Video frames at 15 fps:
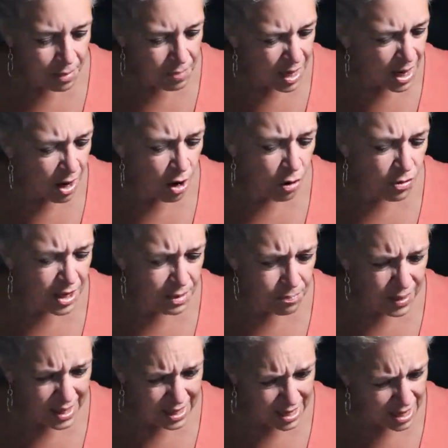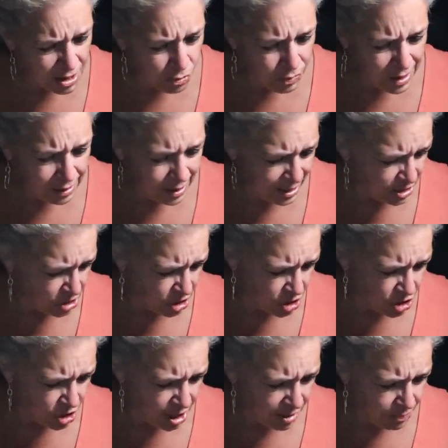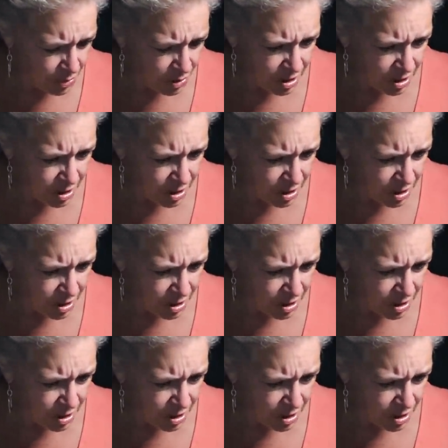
may already be in a relationship,